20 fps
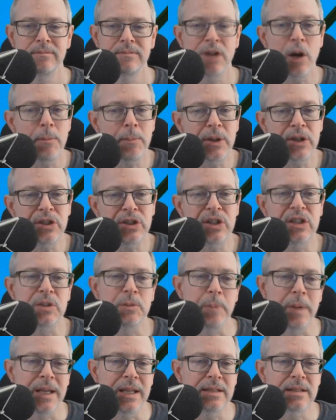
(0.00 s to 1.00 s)
Their ambition
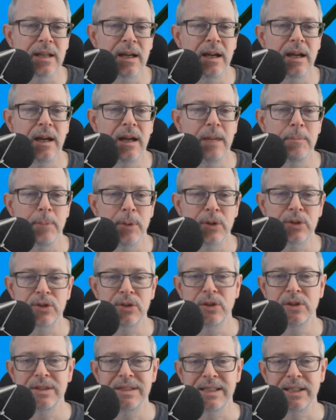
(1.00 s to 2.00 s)
is based on
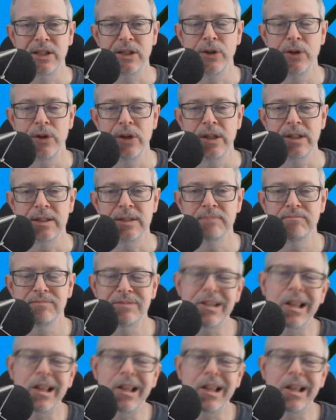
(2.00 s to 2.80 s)
personal insecurities.